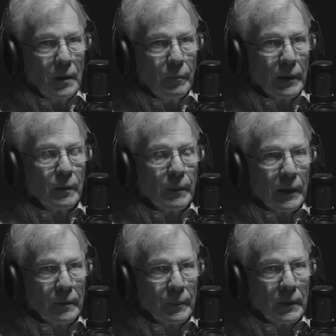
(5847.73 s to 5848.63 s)
picked it
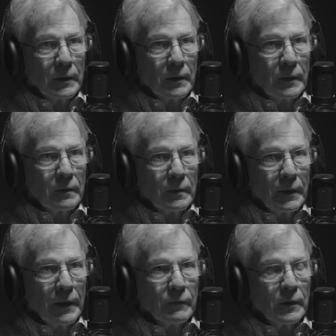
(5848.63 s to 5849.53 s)
back up again later on the
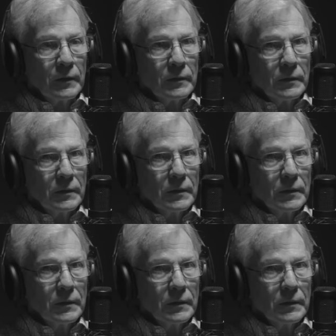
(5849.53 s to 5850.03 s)
afternoon.